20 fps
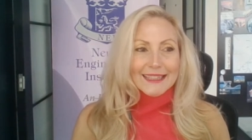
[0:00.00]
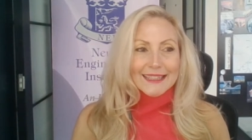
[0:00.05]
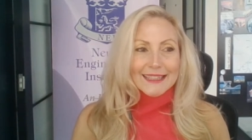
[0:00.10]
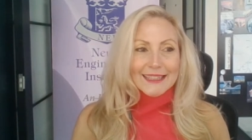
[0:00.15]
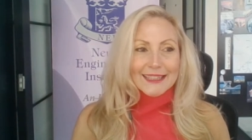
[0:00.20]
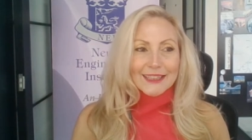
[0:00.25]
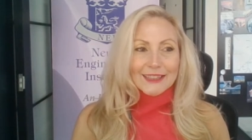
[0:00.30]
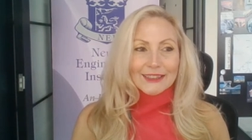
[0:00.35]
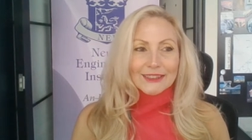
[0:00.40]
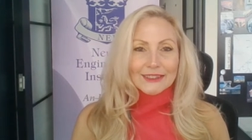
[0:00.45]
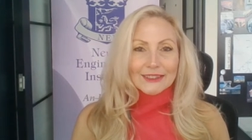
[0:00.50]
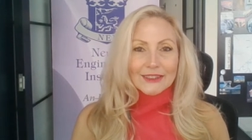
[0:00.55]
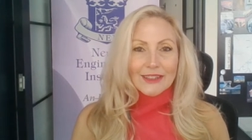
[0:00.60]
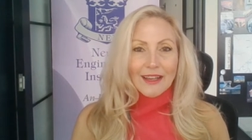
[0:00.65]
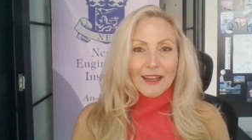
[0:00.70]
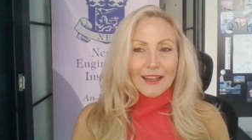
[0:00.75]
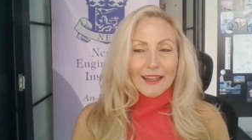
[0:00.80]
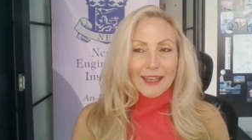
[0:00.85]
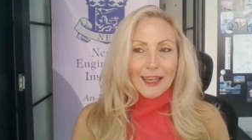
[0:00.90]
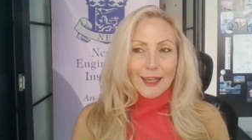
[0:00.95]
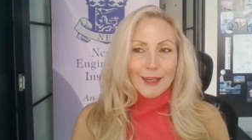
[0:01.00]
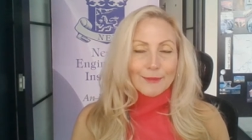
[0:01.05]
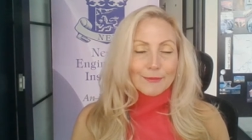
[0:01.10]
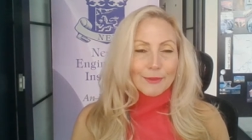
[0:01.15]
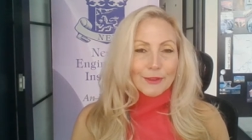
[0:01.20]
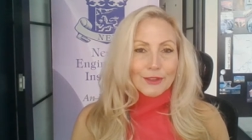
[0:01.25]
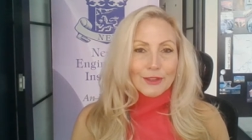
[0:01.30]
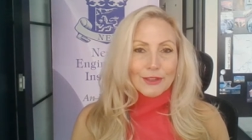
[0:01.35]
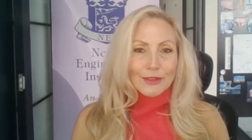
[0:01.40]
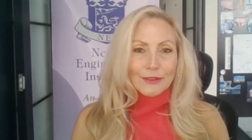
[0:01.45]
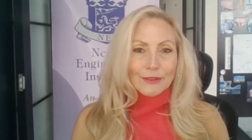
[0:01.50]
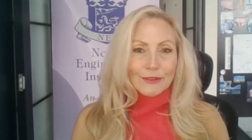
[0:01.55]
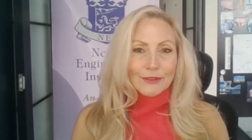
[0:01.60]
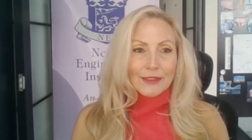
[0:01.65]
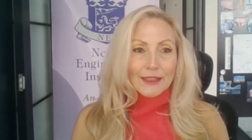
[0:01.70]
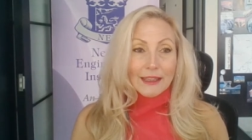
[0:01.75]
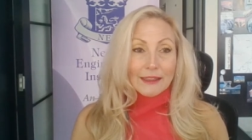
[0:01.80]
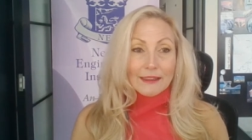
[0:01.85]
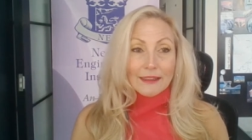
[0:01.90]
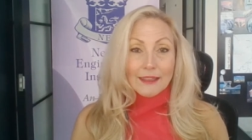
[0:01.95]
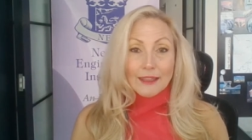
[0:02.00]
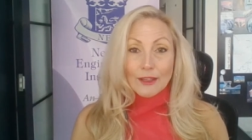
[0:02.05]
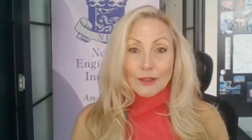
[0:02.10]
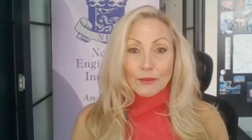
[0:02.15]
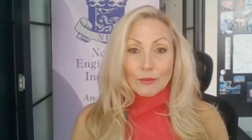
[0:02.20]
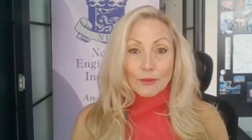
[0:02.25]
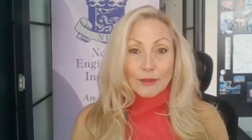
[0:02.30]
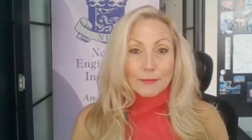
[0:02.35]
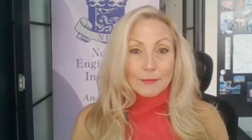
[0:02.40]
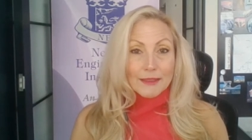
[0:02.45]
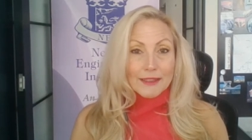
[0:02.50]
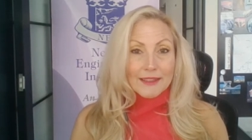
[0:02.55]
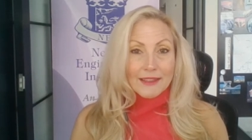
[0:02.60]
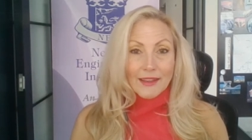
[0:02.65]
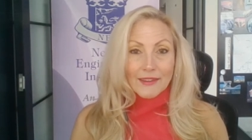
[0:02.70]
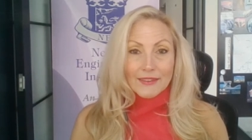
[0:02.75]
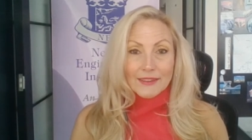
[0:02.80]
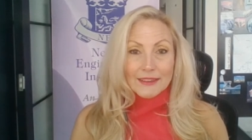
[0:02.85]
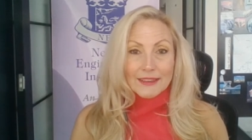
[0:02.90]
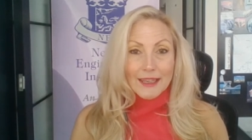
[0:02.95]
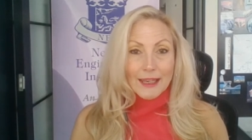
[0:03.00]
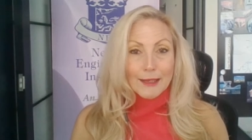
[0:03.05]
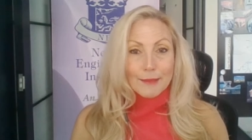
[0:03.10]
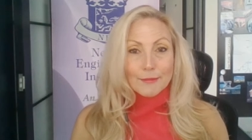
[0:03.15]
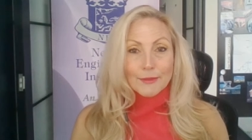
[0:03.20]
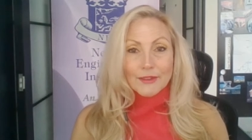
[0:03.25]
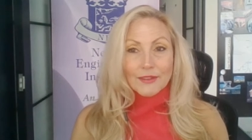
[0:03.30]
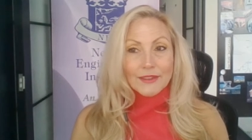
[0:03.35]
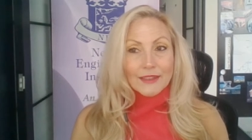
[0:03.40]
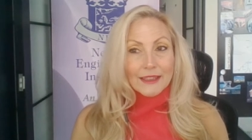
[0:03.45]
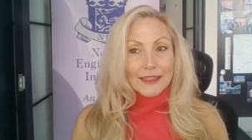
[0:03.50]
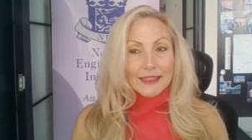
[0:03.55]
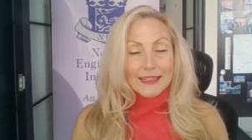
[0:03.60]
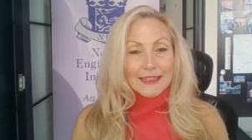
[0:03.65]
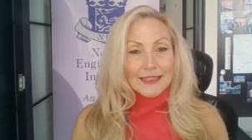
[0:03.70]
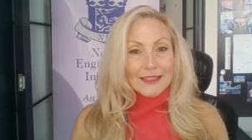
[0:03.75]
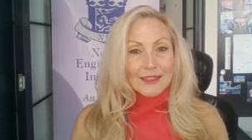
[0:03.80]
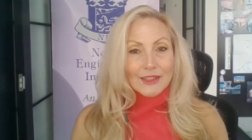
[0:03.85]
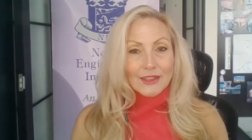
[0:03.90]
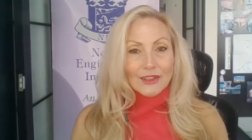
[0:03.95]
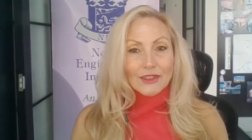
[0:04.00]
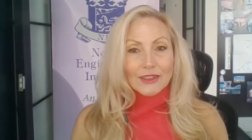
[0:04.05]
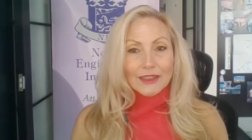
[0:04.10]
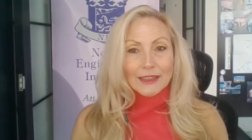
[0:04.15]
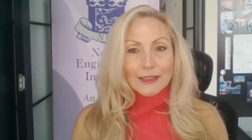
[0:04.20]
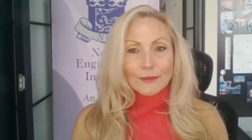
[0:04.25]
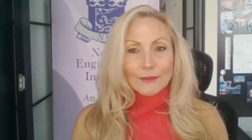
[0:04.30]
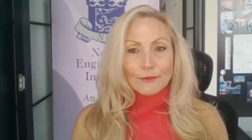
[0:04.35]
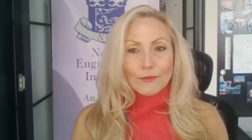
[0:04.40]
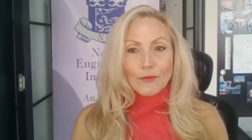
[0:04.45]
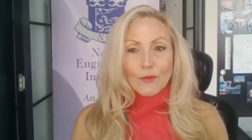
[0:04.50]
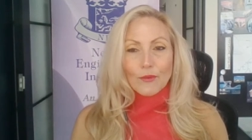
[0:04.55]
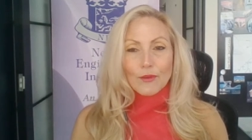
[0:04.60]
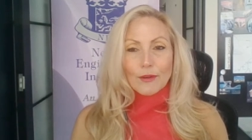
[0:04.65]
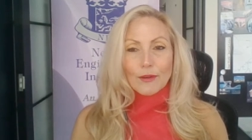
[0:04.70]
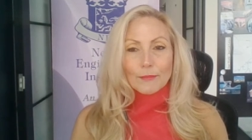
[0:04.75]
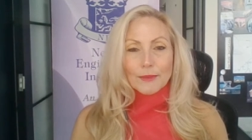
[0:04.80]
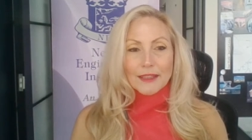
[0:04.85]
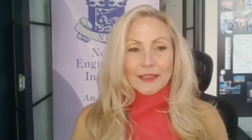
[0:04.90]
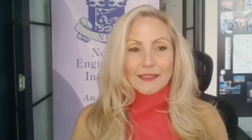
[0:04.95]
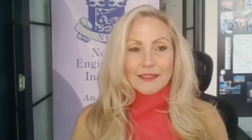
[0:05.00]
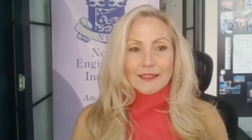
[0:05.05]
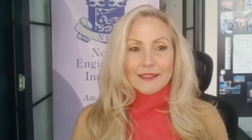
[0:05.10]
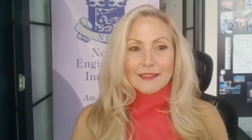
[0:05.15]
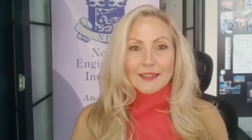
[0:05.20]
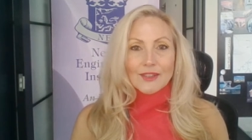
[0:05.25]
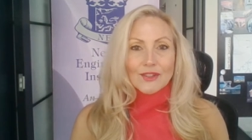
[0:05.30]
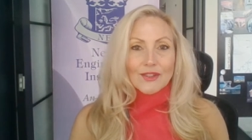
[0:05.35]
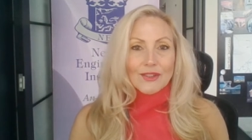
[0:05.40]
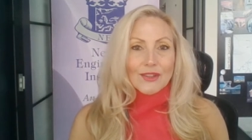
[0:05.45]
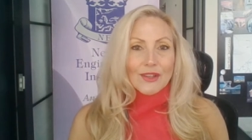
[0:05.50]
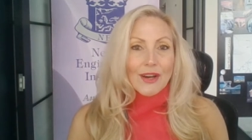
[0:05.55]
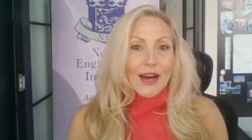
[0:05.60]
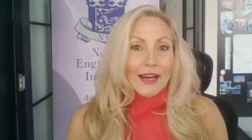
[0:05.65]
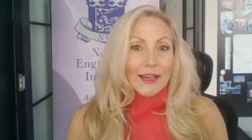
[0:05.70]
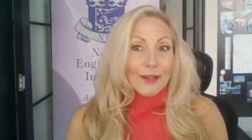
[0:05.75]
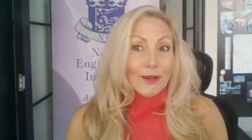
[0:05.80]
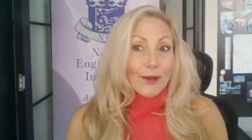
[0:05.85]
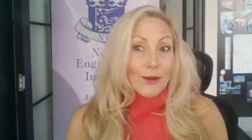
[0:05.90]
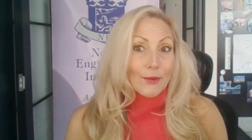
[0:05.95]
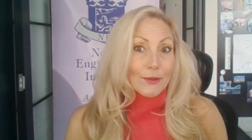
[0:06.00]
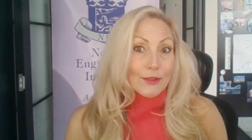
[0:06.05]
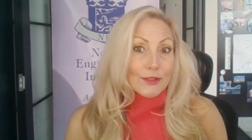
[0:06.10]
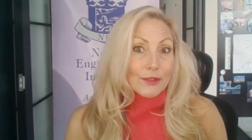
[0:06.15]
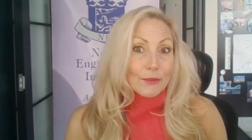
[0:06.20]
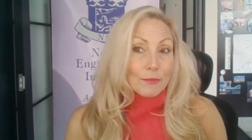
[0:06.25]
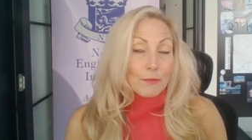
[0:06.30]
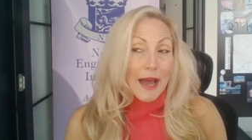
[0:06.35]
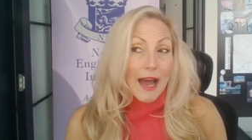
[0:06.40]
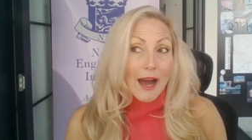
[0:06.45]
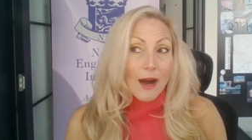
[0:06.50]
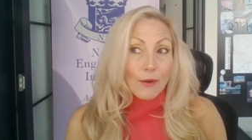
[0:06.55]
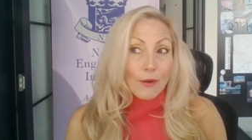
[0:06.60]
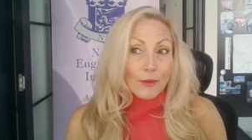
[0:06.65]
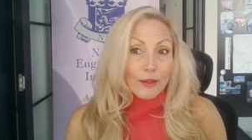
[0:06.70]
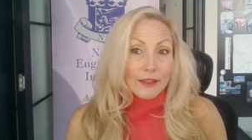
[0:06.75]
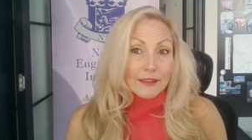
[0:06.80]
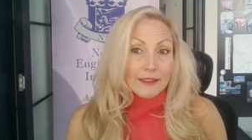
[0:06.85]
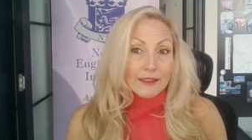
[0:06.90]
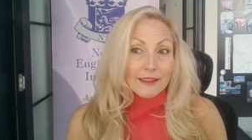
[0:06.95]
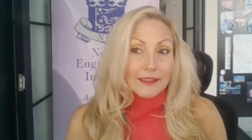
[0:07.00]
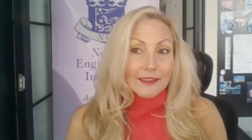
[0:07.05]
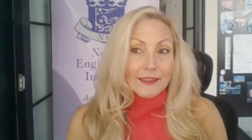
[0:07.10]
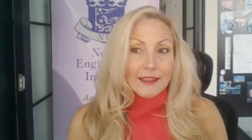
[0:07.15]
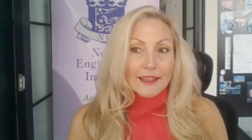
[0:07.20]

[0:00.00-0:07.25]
still not able to get the agreements on the table that he's looking for because he doesn't know how to own his power.